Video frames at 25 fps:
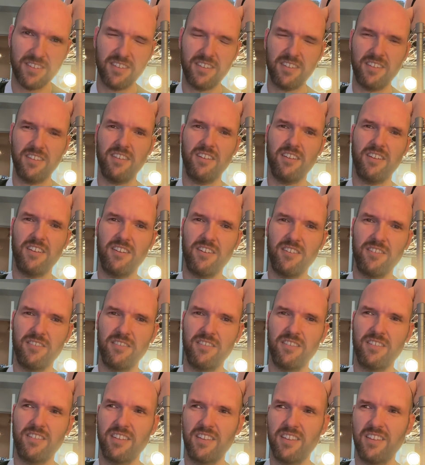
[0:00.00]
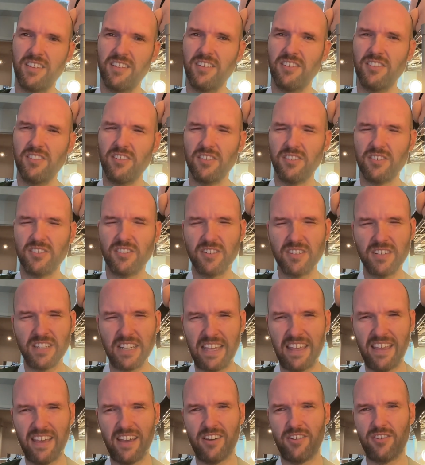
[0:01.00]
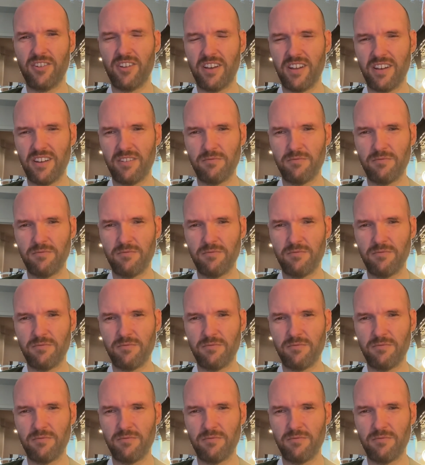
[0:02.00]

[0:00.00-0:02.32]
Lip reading: So you start to count on